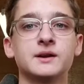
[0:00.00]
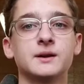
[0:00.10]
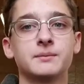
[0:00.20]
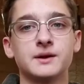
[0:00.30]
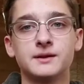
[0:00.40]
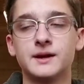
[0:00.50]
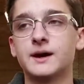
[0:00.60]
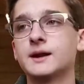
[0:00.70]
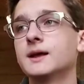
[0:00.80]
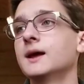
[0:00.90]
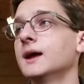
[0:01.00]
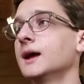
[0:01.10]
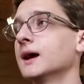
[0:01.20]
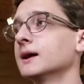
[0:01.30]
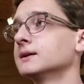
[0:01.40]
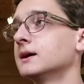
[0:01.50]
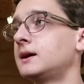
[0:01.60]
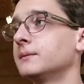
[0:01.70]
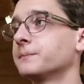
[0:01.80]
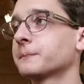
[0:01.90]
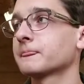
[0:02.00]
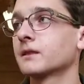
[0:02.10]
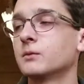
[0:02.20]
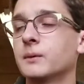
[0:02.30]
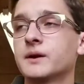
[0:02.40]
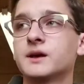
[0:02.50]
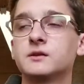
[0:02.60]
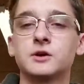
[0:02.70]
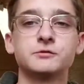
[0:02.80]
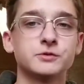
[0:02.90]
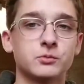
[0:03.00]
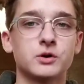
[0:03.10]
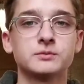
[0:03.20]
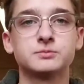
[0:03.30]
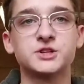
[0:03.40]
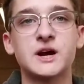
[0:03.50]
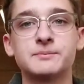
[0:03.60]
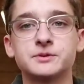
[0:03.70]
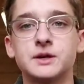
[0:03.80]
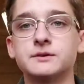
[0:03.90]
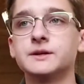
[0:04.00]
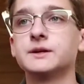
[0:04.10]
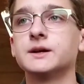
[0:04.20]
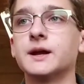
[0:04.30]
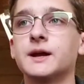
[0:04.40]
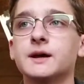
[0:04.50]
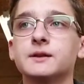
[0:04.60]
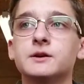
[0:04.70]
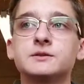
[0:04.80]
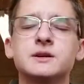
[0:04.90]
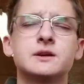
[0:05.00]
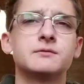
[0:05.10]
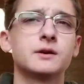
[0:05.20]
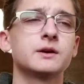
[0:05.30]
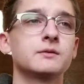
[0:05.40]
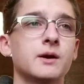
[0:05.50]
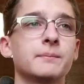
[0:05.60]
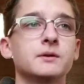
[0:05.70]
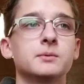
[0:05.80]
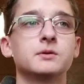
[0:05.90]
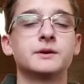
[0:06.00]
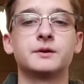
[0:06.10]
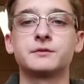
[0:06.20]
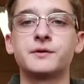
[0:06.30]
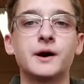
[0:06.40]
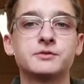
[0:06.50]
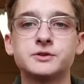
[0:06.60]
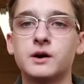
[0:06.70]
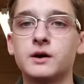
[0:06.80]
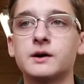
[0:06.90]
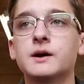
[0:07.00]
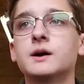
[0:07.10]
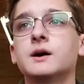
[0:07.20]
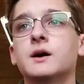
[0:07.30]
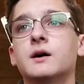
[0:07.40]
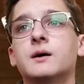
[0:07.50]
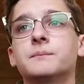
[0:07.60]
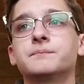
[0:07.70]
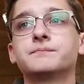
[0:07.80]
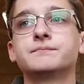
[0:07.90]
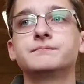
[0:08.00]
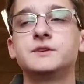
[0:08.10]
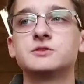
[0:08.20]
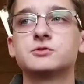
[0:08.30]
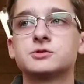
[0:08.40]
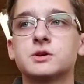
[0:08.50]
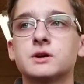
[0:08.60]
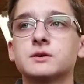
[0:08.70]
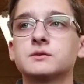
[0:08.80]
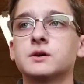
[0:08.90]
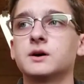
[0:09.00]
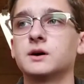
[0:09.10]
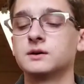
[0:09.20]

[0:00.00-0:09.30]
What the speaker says: we ended up getting that, and we went ahead looking for more shops around here, and there's a very reputable, 5-star diesel truck